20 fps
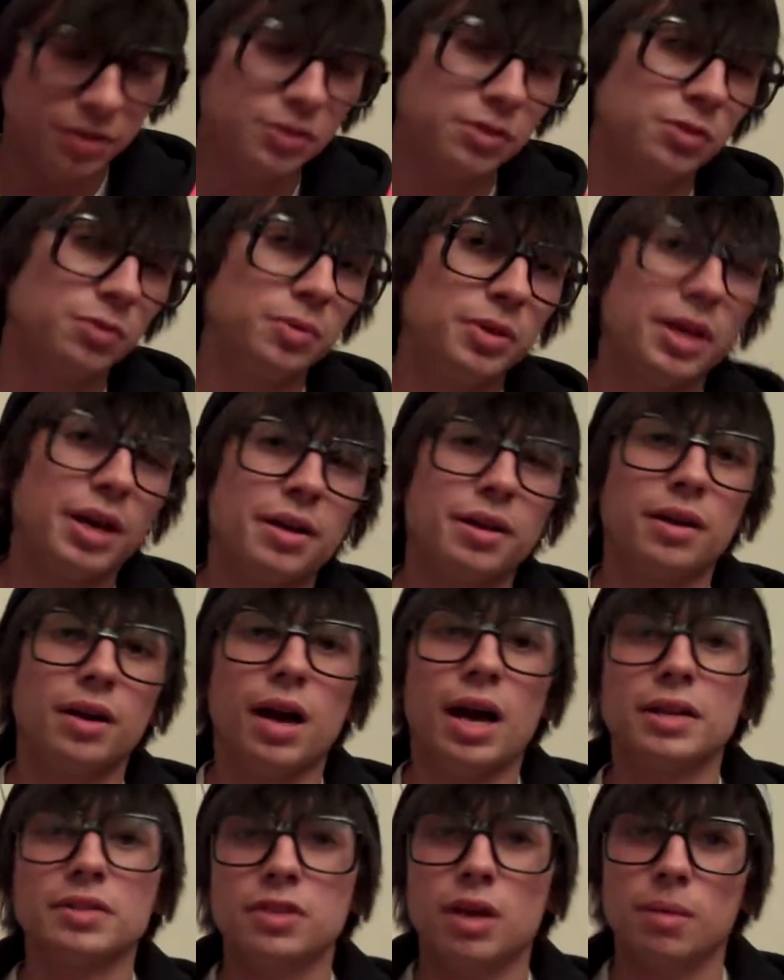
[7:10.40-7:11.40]
excuse me, at a uh,
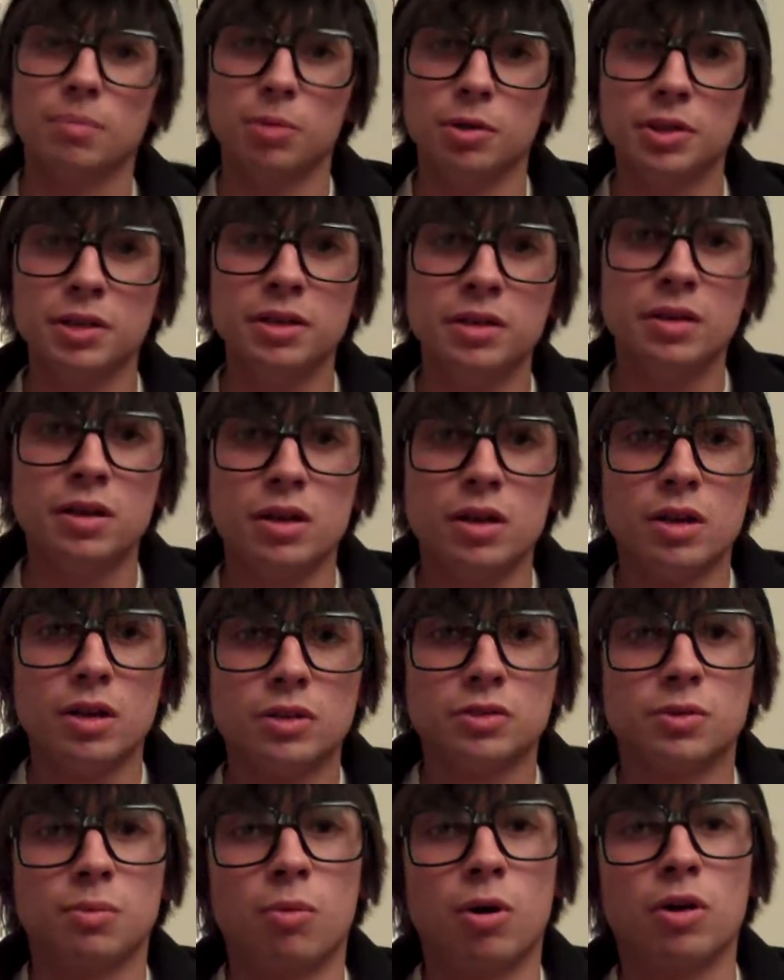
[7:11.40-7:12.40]
High Top Bully
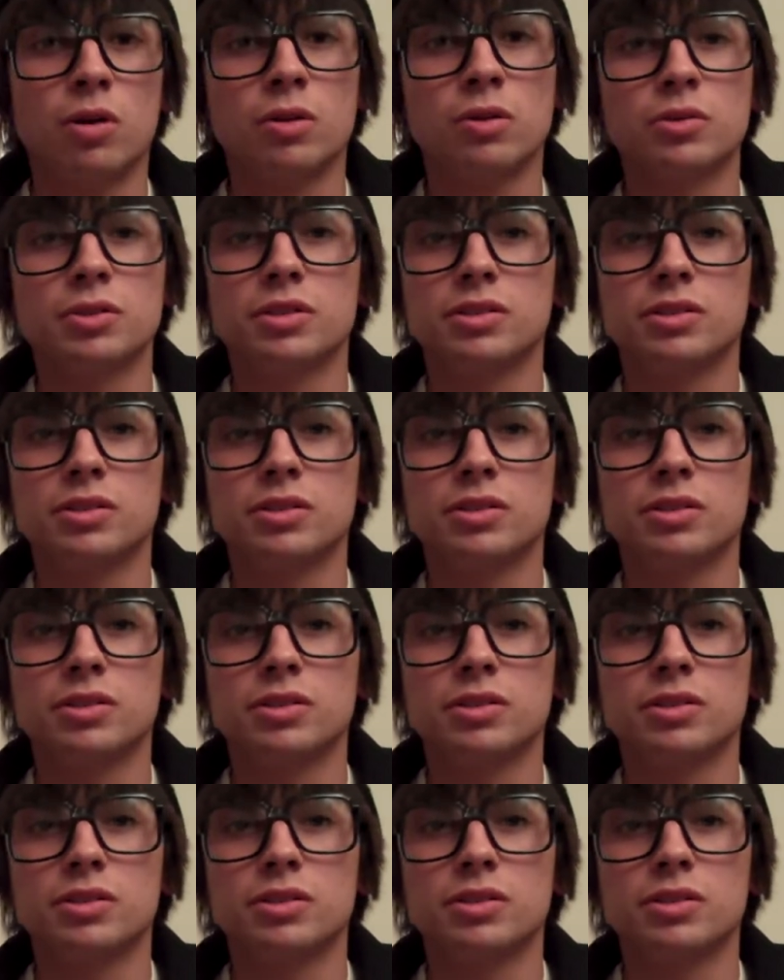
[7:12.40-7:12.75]
tomorrow,